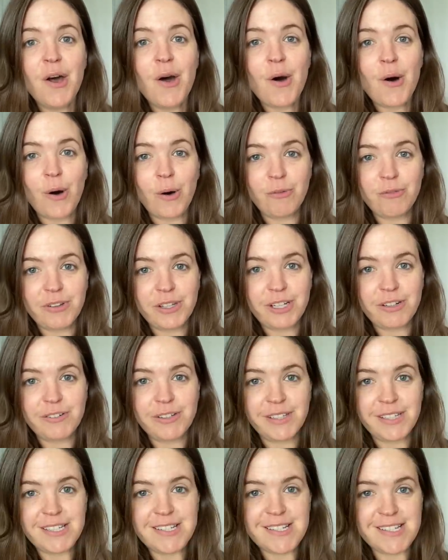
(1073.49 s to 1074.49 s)
Hopefully it
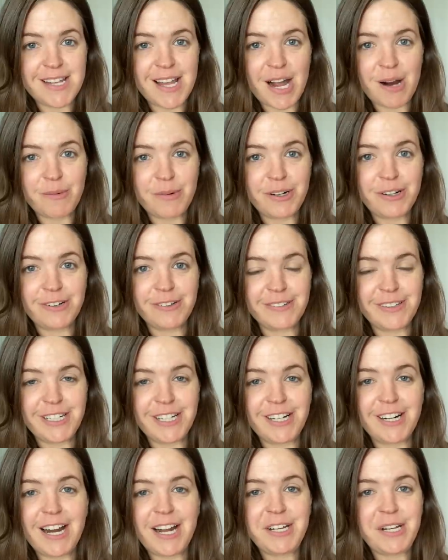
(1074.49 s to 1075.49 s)
really is an hour
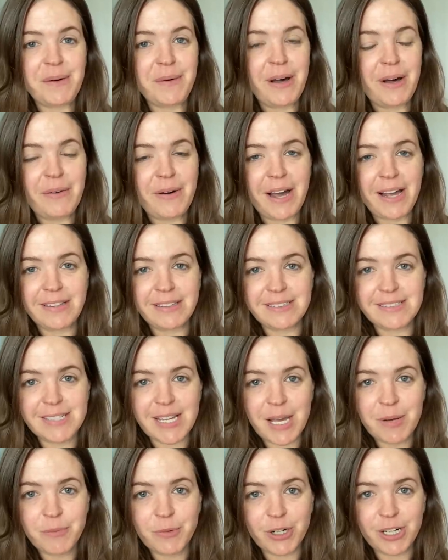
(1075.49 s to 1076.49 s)
earlier. I know how island
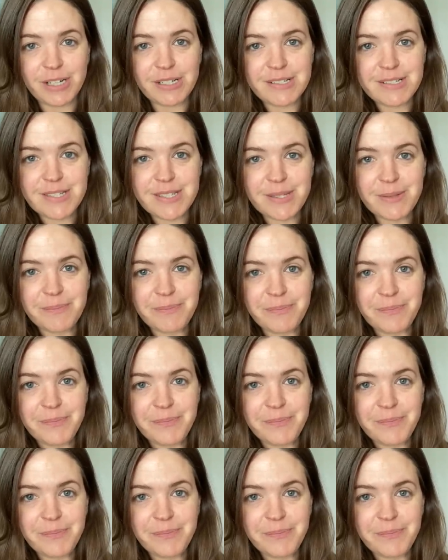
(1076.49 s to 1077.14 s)
time works.